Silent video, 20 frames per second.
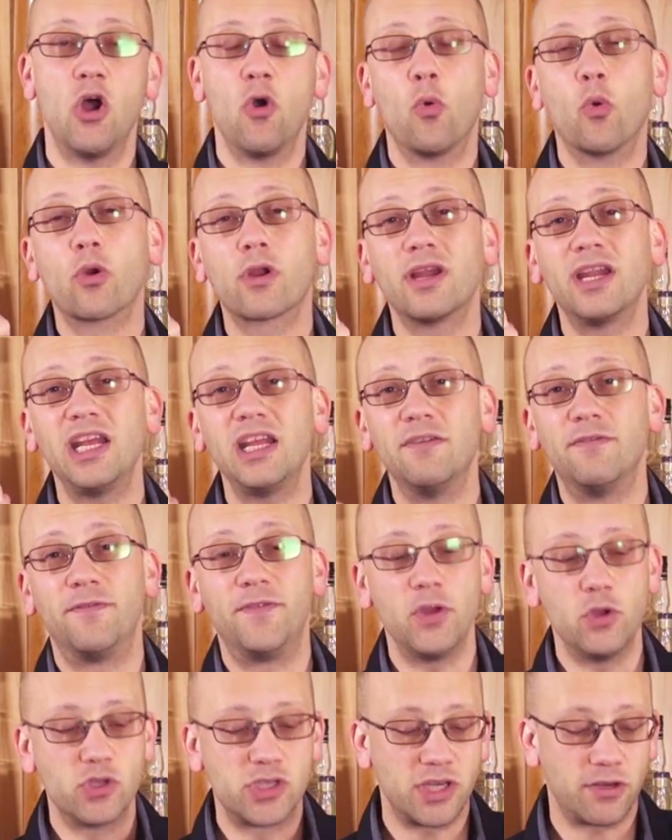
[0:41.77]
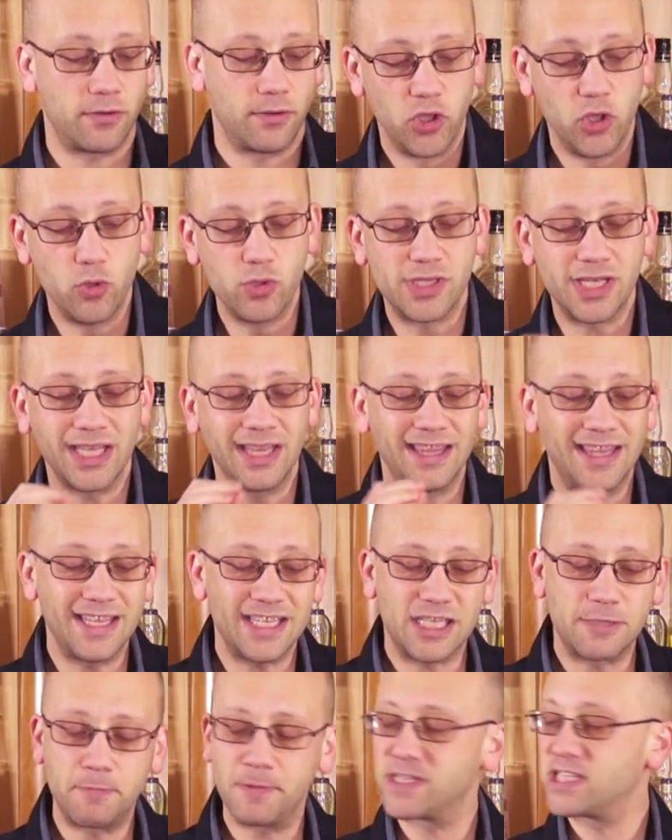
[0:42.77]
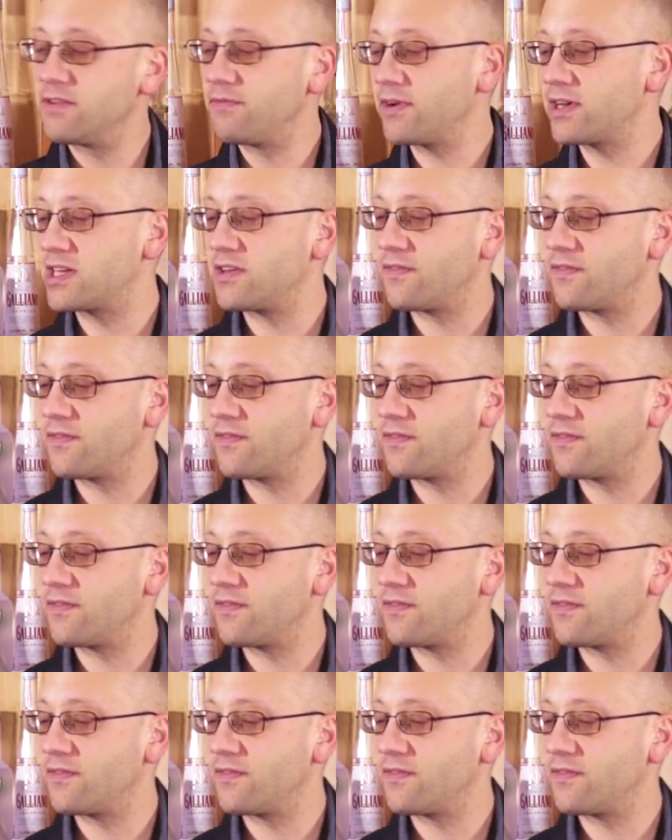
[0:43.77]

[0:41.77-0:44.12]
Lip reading: We're going to infuse it using this specific